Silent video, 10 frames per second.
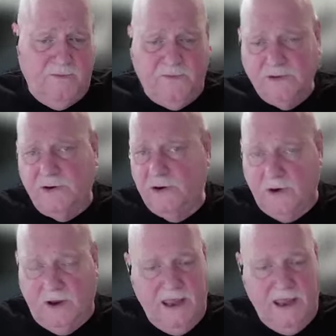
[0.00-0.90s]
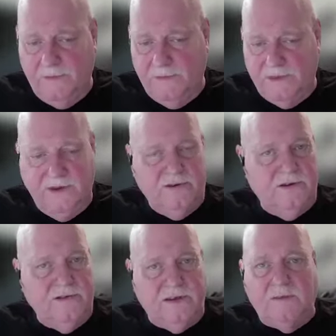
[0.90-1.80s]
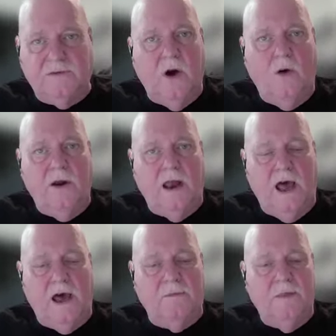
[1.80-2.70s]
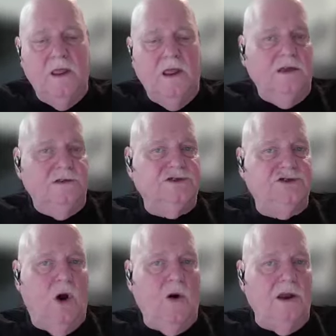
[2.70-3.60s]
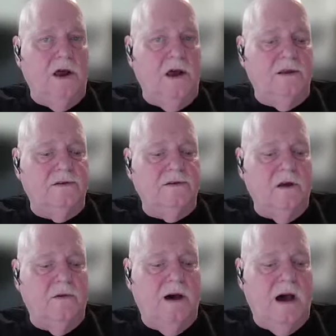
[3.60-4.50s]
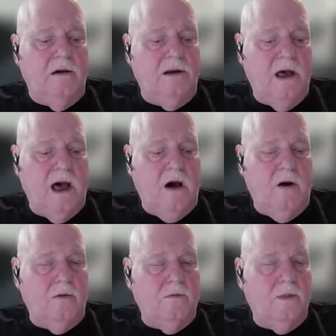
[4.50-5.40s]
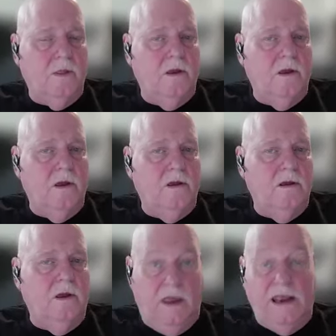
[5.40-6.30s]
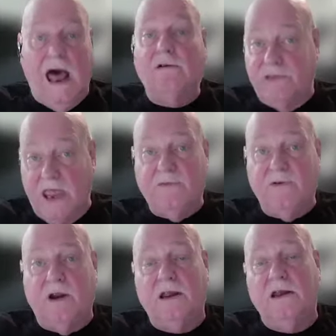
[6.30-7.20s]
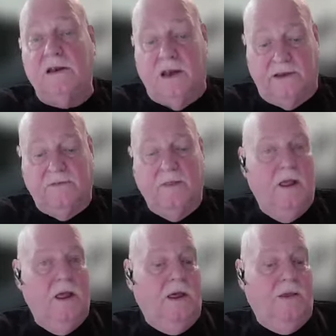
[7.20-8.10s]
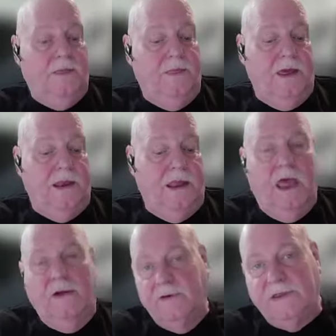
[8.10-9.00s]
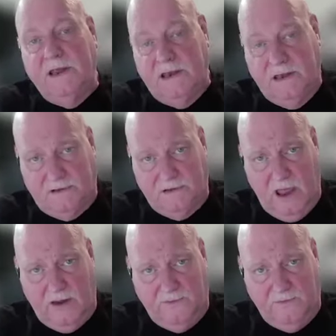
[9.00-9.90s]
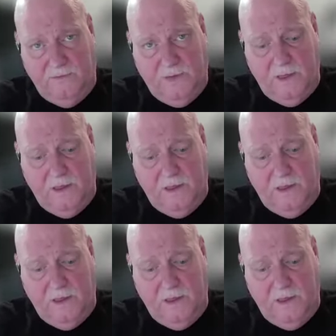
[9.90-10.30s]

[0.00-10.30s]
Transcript: But verse 2, again, this just keeps going on, showing us about how David recognized that everything in his life